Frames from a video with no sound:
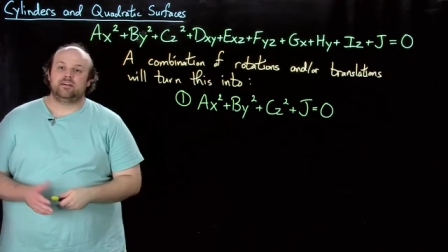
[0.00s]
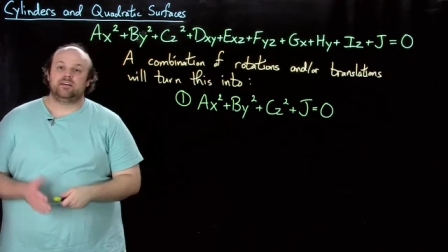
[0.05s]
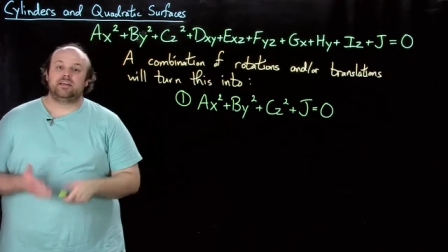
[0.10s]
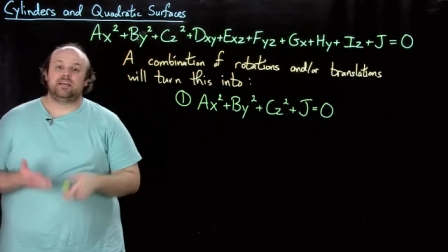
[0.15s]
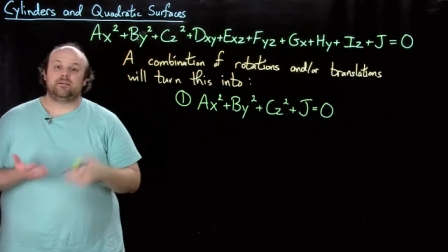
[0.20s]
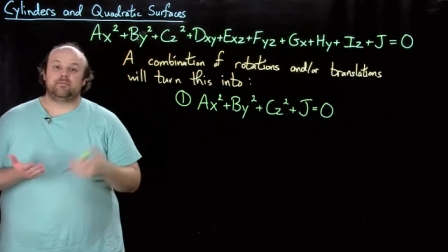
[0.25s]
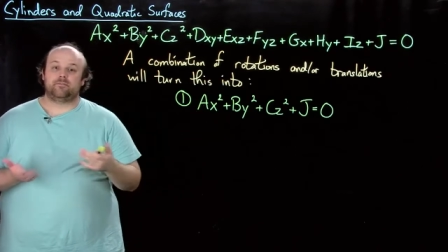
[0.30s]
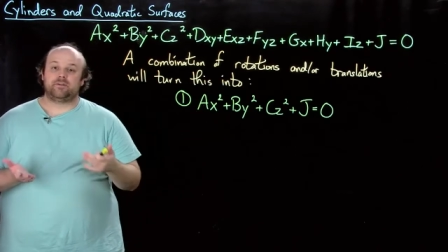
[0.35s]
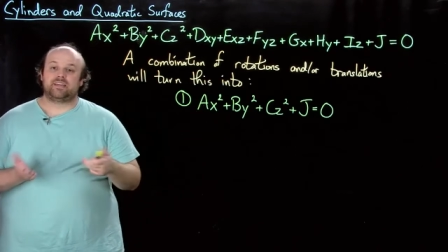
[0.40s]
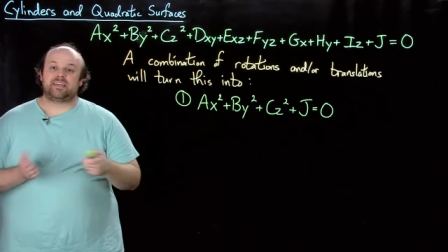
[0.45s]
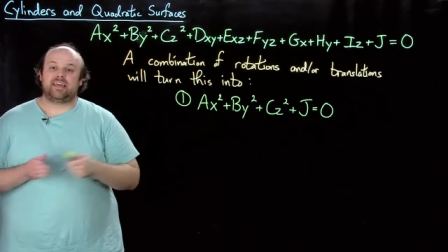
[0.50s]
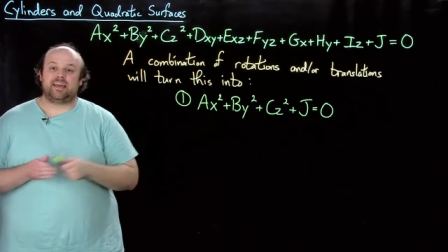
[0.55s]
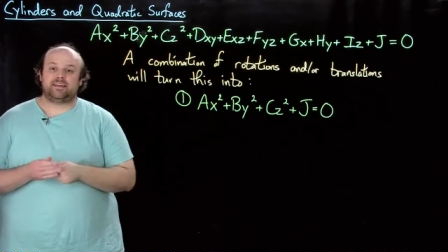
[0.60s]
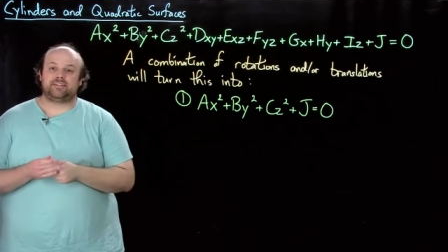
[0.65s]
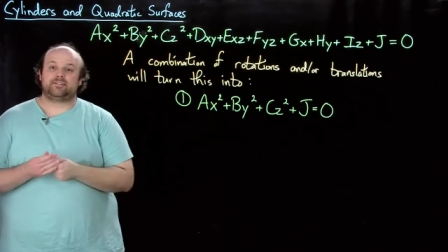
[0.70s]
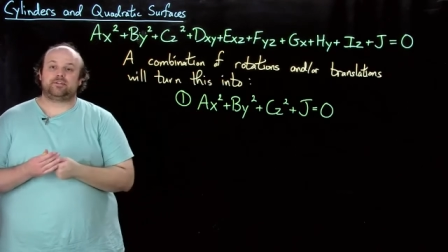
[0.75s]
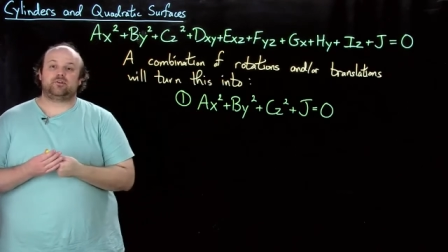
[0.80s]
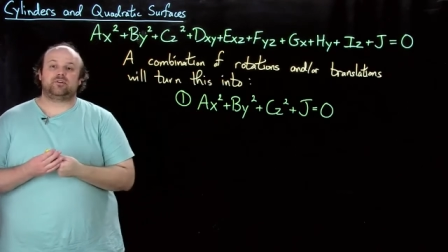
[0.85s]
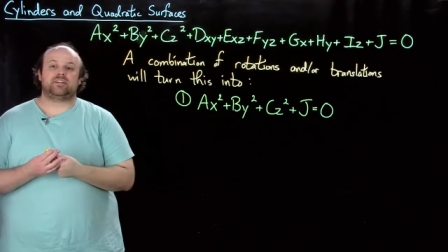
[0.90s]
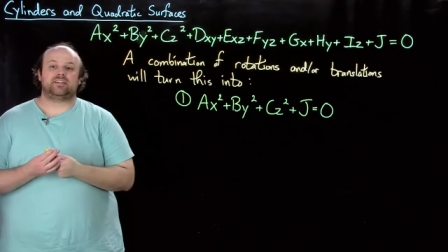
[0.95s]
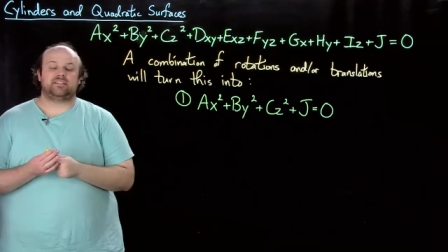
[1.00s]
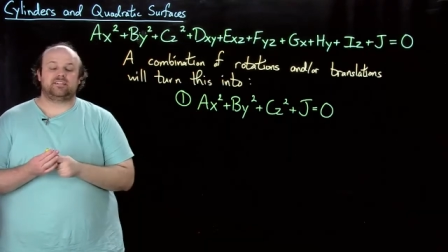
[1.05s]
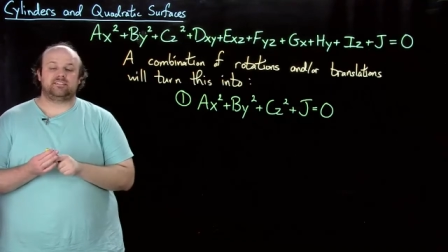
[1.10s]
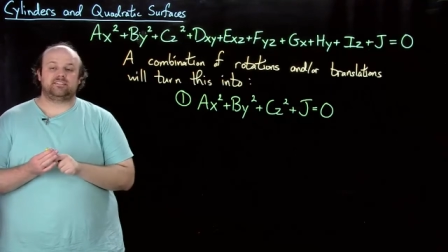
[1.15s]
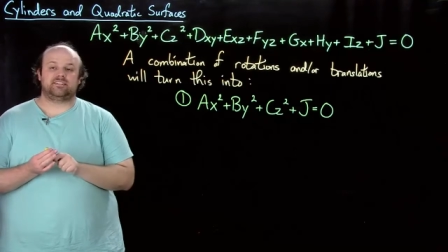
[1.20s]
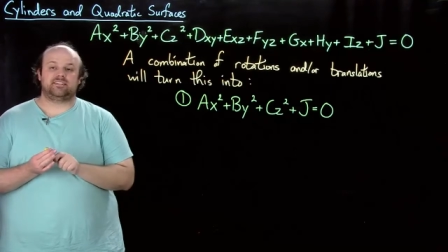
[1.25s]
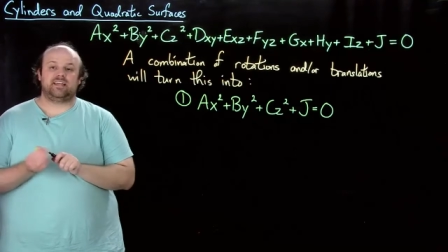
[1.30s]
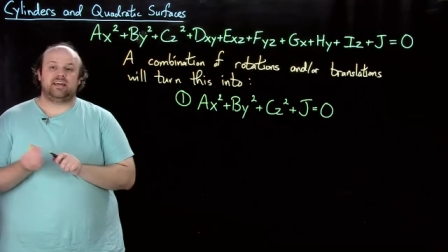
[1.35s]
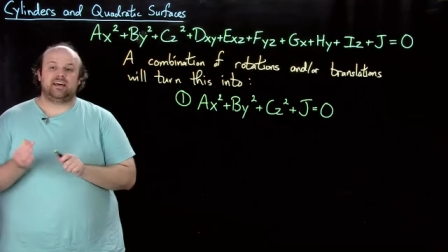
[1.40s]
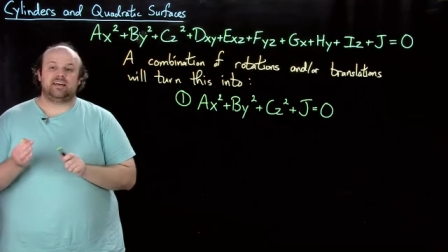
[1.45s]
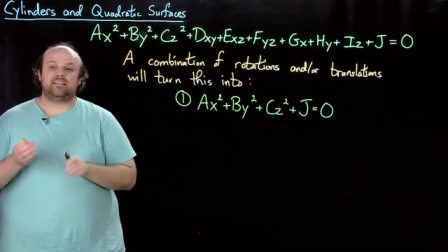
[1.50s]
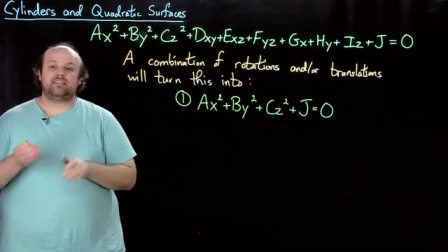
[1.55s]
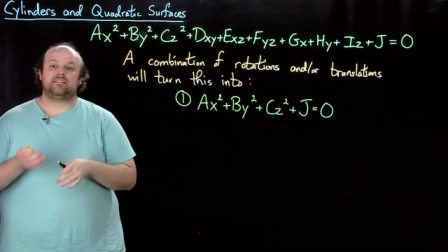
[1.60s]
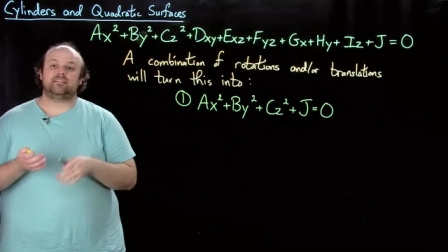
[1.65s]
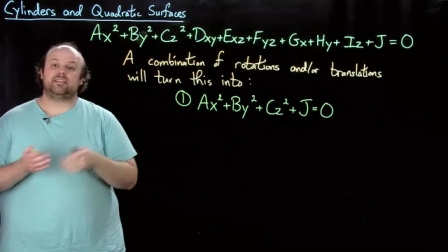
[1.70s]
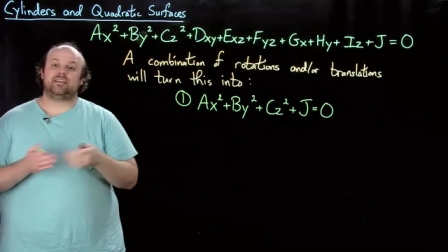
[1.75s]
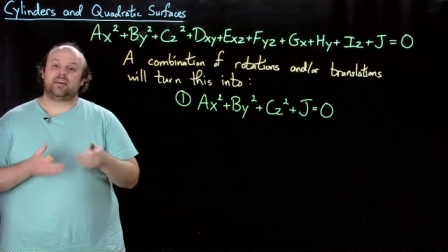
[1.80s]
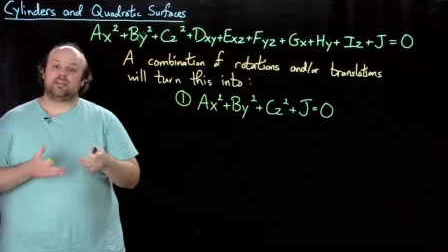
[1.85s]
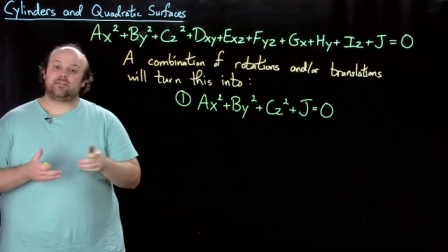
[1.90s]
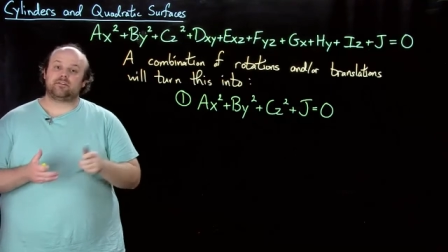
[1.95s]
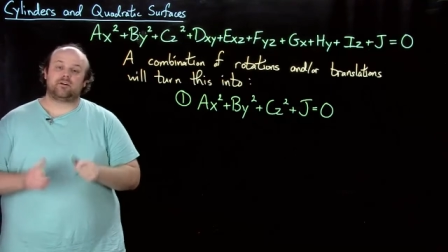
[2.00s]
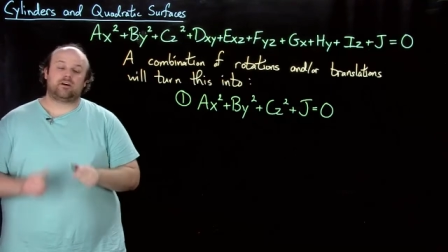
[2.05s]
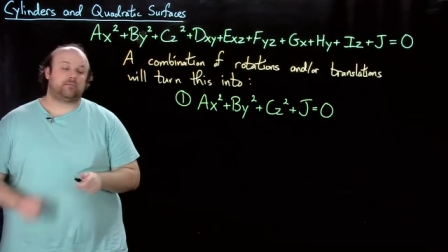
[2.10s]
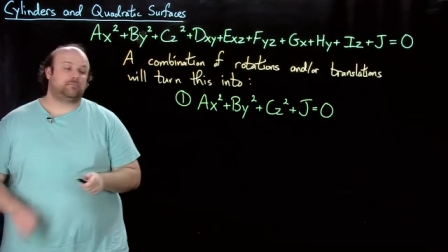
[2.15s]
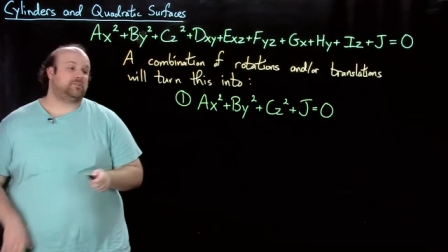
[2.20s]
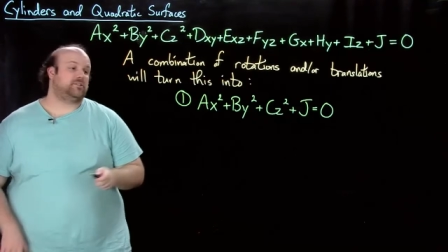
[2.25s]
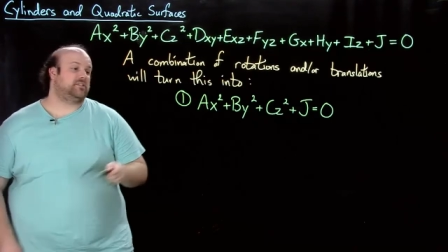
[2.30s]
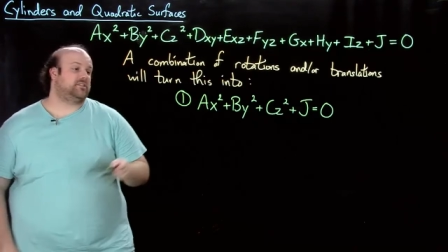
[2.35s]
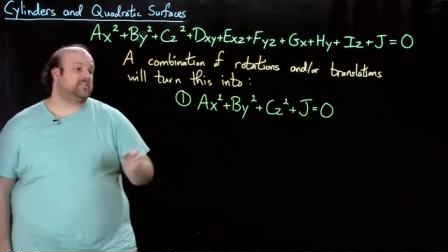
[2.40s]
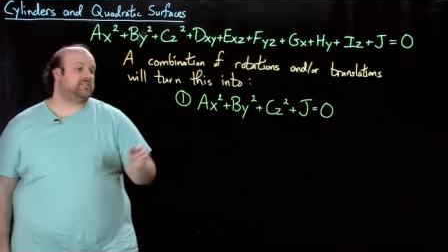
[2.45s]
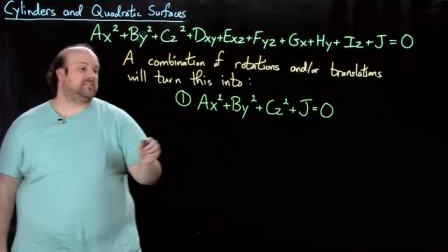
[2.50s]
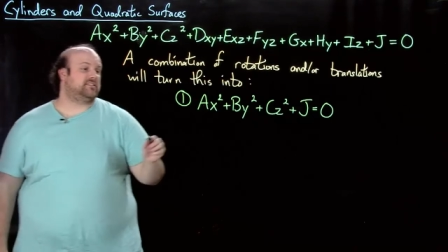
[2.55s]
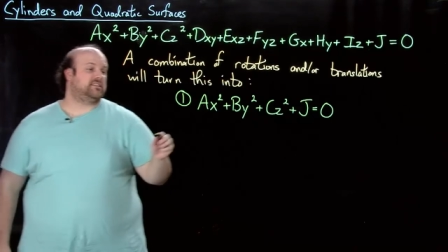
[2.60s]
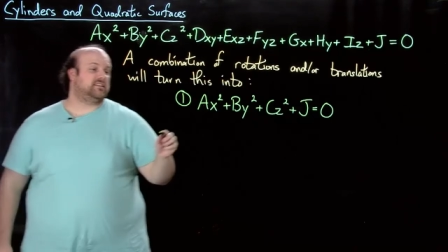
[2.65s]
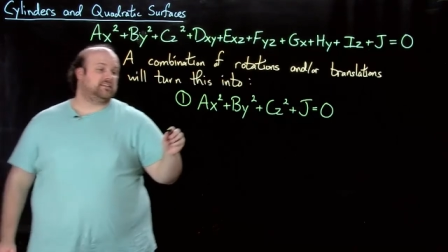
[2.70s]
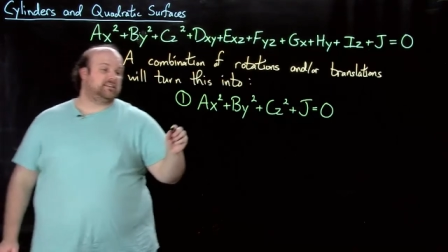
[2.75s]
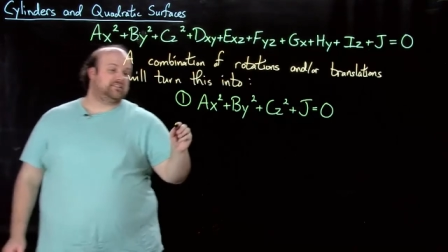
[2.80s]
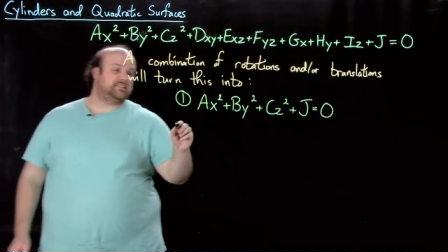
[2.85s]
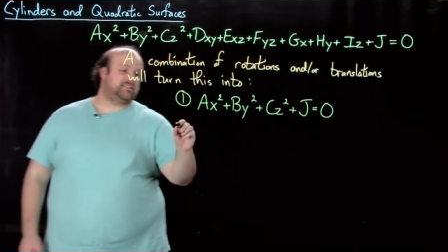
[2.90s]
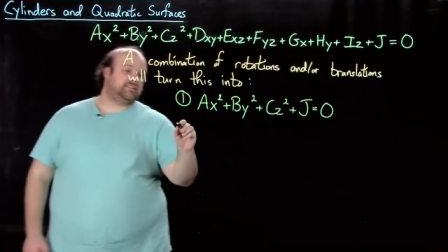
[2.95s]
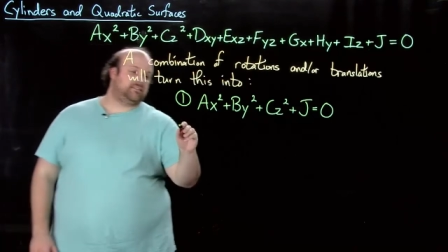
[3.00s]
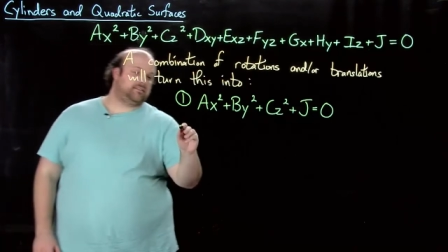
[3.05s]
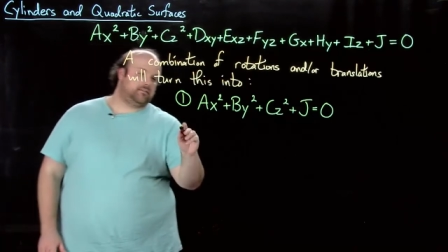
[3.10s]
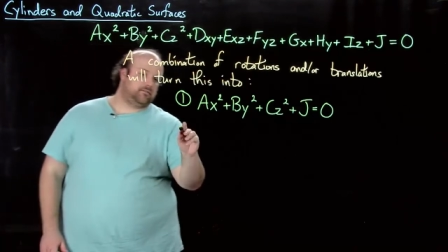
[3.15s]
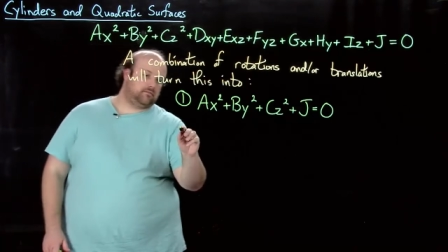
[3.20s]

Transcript: If we can't turn it into that, the other option is this.